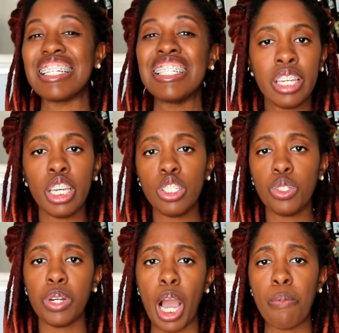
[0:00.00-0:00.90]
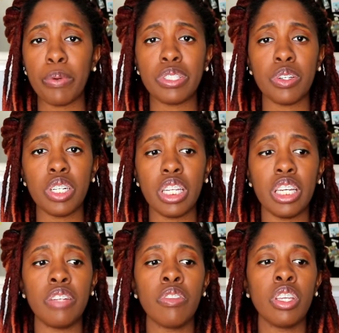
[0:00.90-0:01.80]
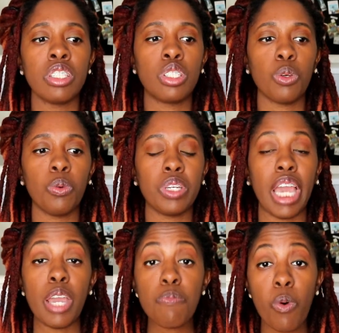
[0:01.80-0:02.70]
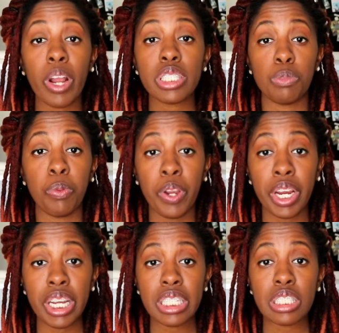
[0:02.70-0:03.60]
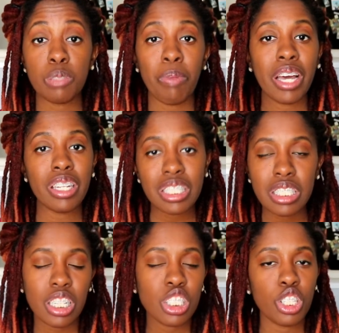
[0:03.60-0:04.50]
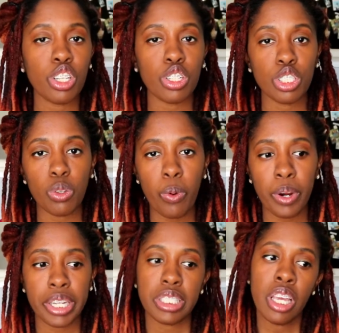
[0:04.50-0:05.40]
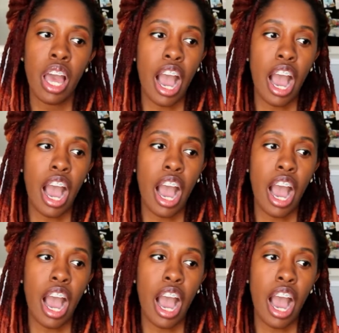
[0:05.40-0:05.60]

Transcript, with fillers: it gives you an opportunity to gain more experience by listening to their stories.